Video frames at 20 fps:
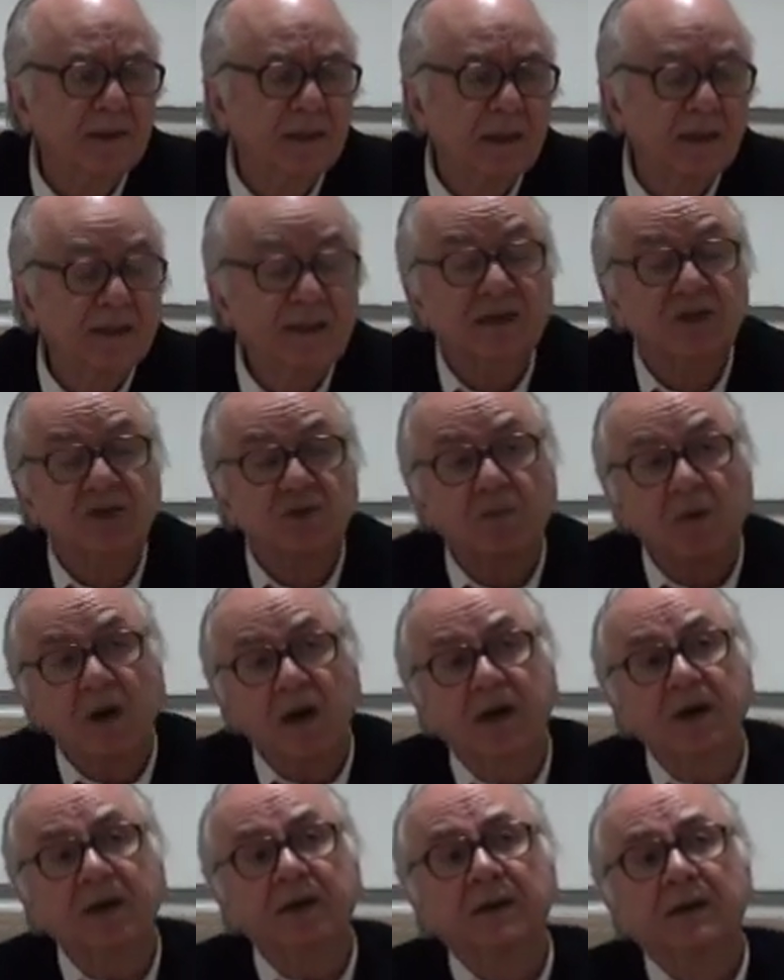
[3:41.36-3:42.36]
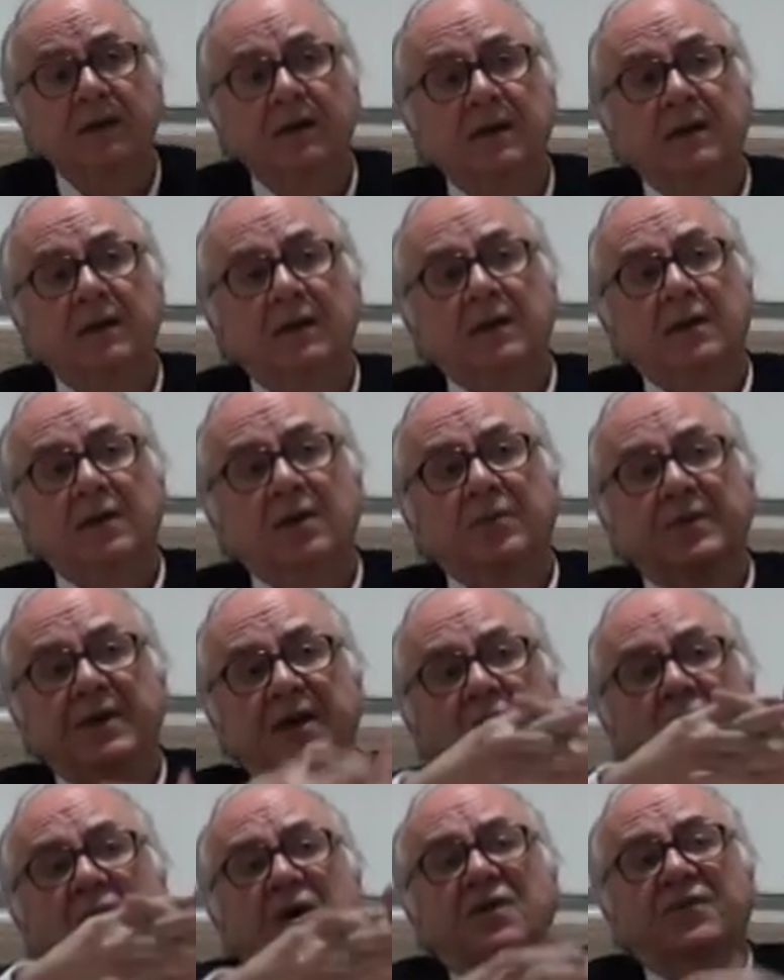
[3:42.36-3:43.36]
And that's why
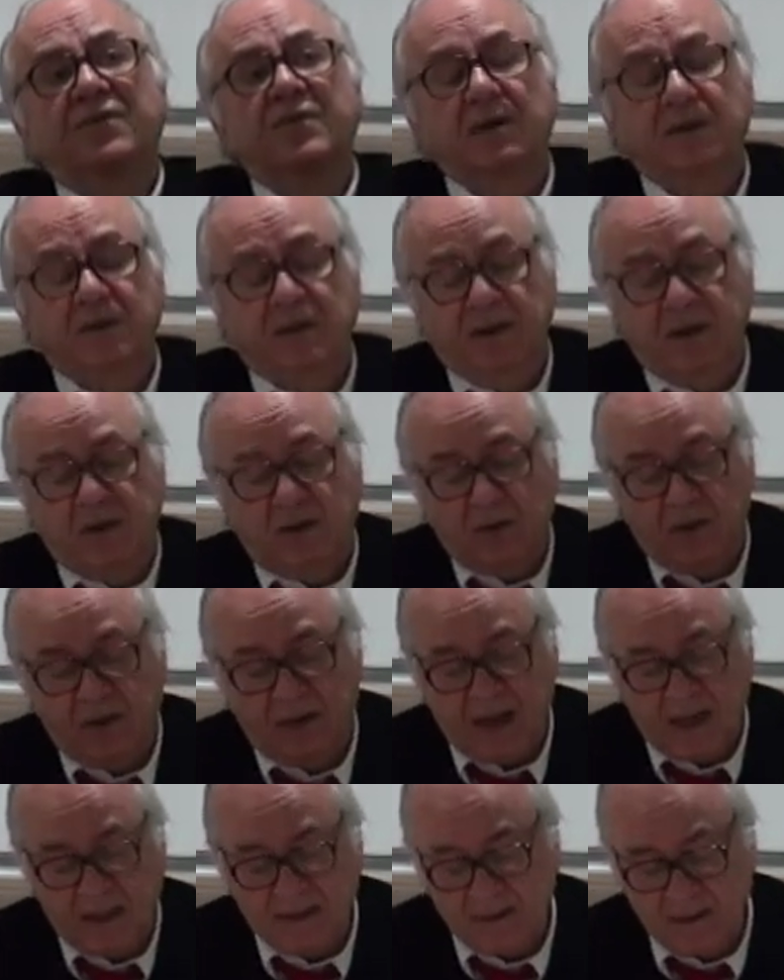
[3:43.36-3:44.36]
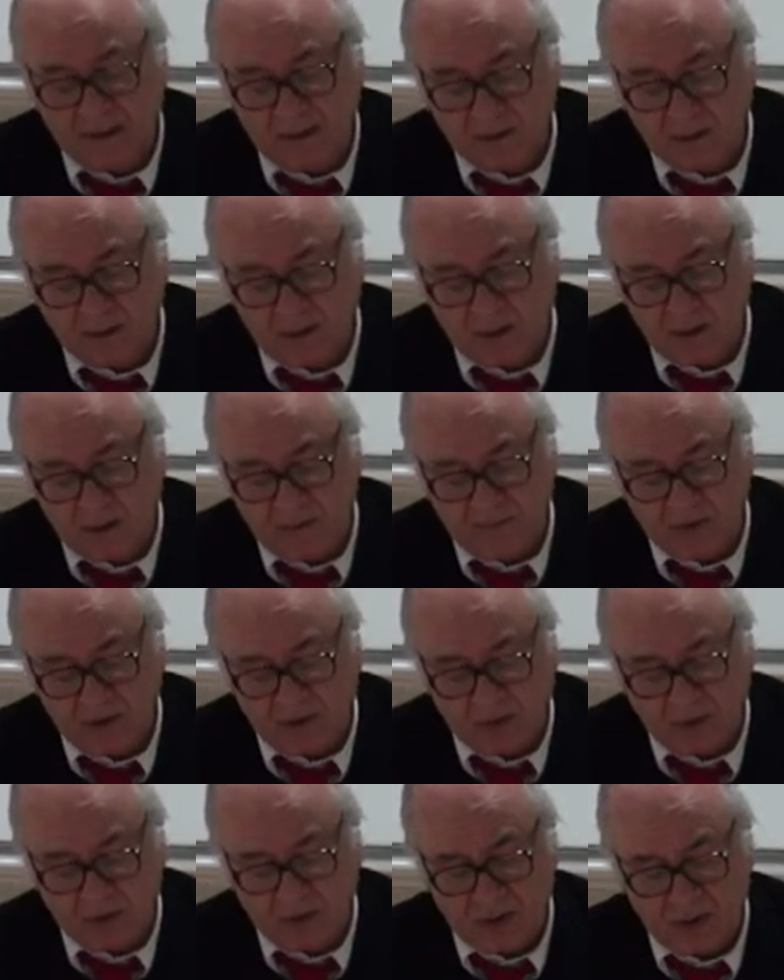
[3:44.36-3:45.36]
we call for the decolonizing of the
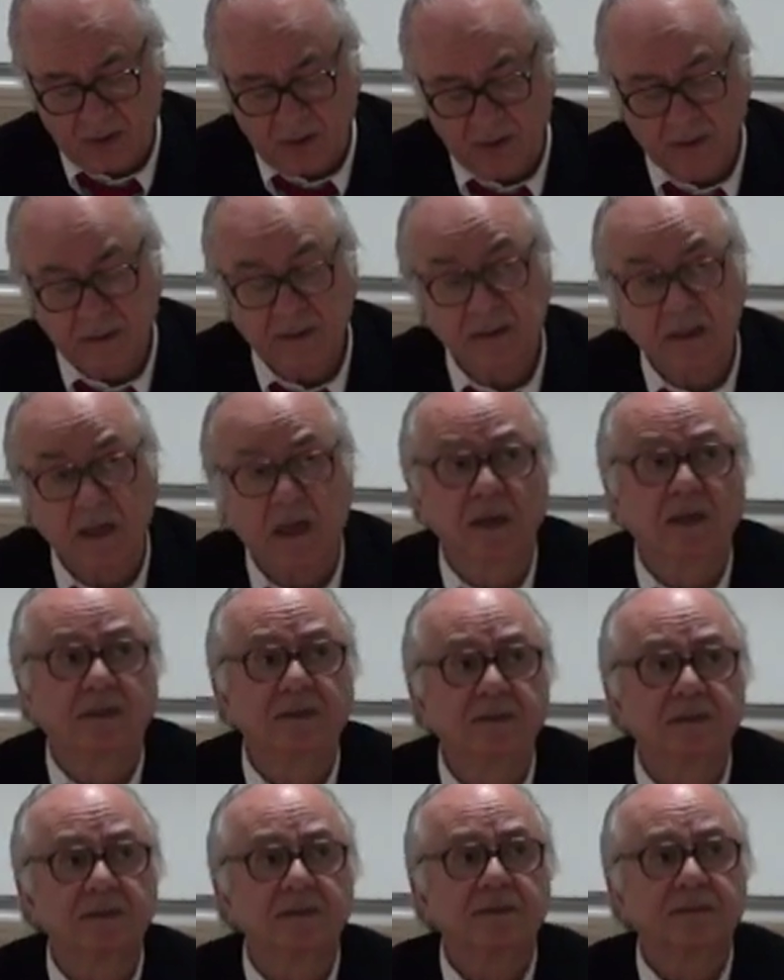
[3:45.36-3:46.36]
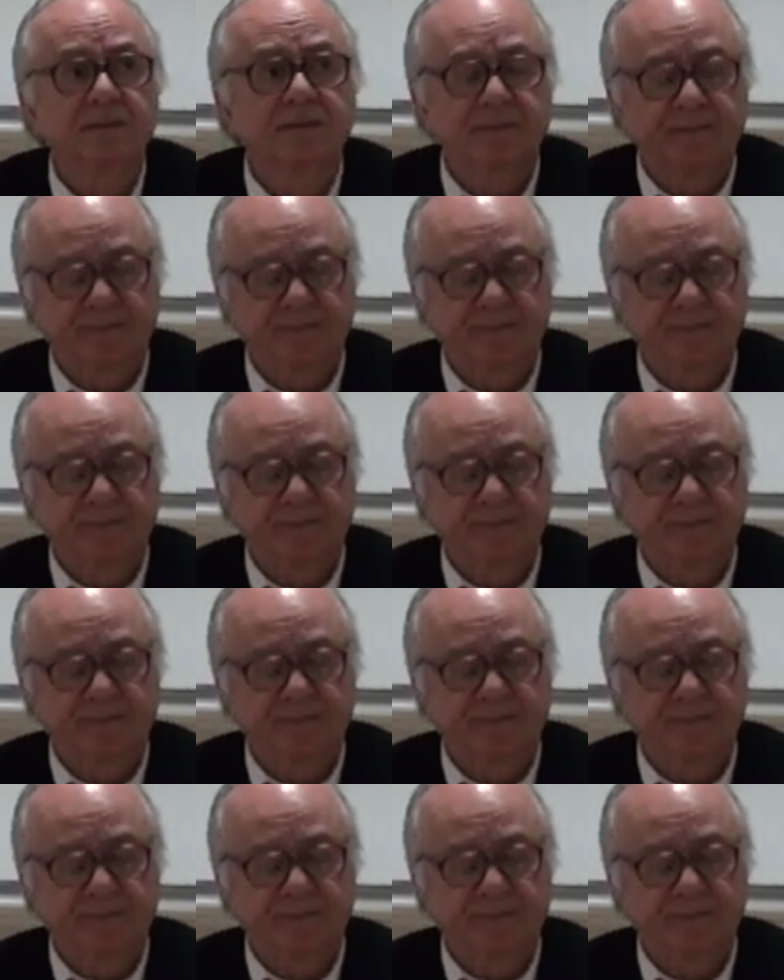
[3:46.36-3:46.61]
social sciences.